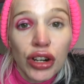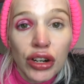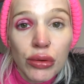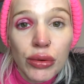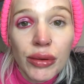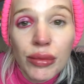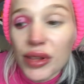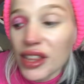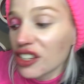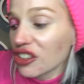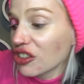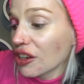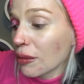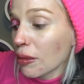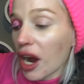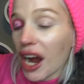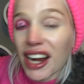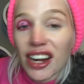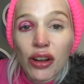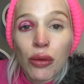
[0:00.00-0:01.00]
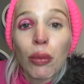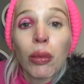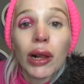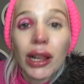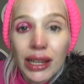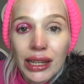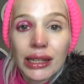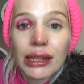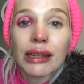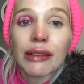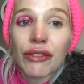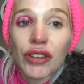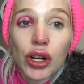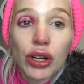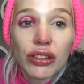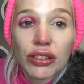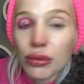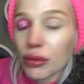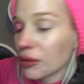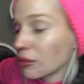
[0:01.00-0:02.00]
going to go in with the shimmer. I completely
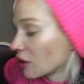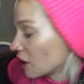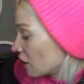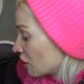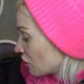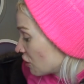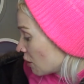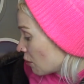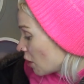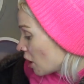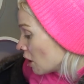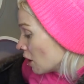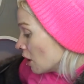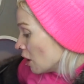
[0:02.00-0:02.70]
forgot to go in with the shimmer.